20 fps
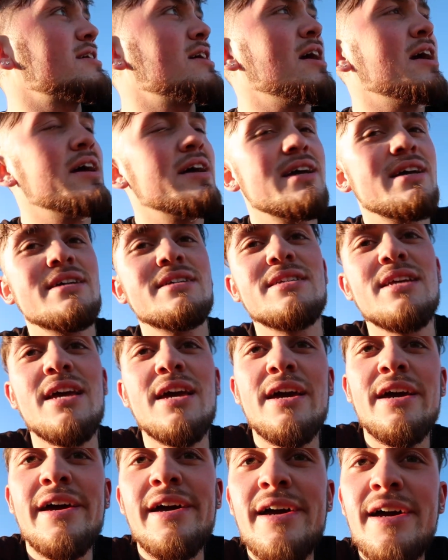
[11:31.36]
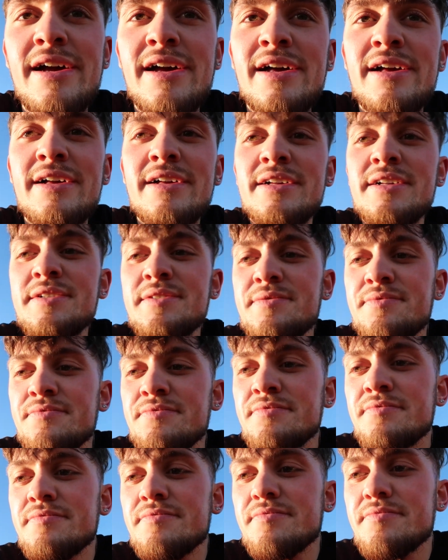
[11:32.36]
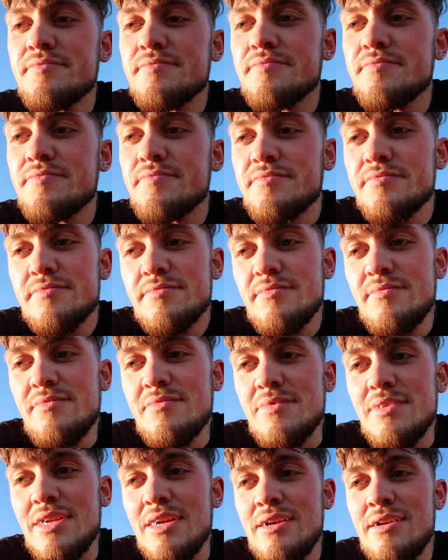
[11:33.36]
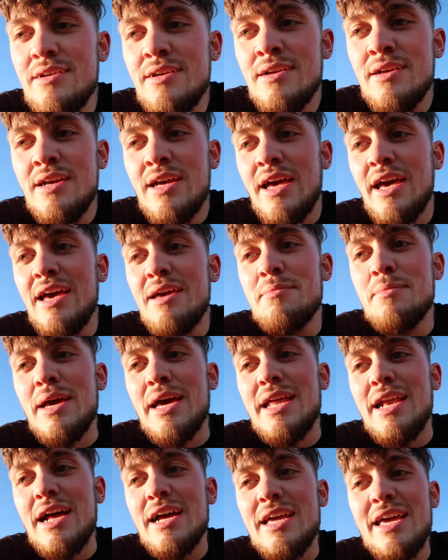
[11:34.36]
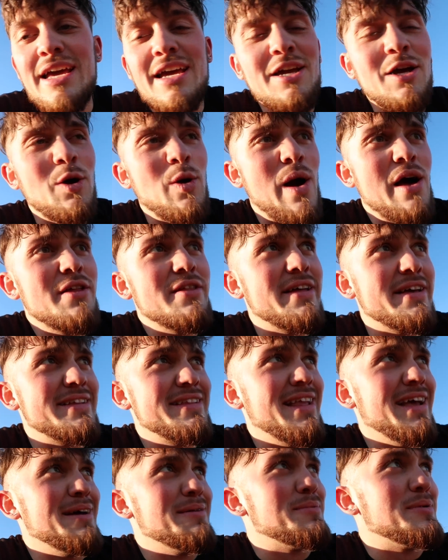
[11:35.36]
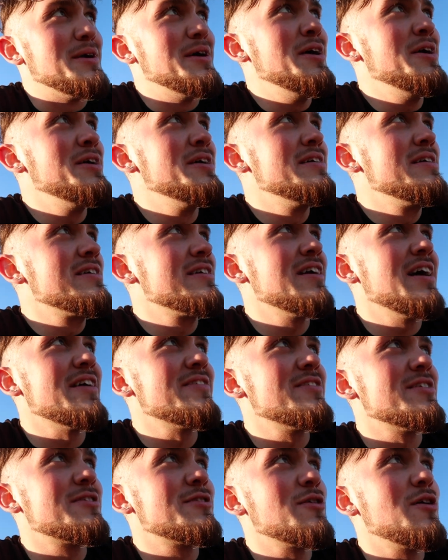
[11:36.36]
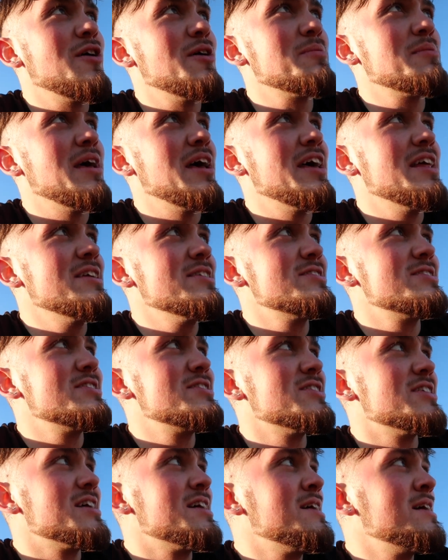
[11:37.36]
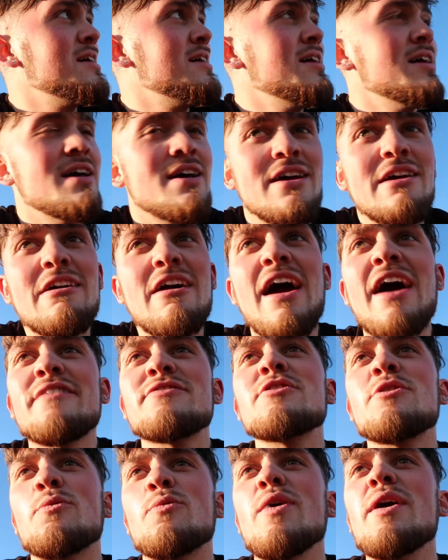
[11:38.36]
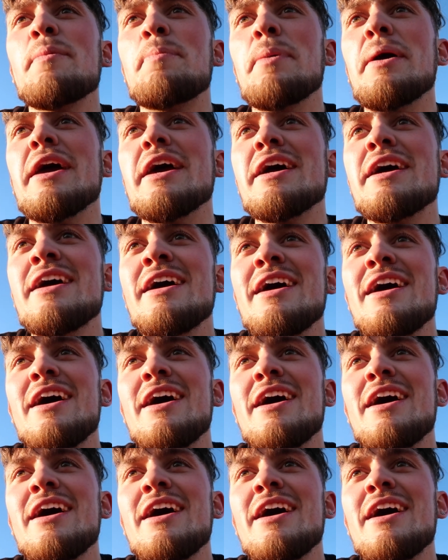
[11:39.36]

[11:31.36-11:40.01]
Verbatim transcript: It's crazy. About to throw up this, this energy drink dead ass. hey man, I can't go out like that, bro. You are. You're gonna have to throw up that energy drink. You're gonna, gonna have to rip it.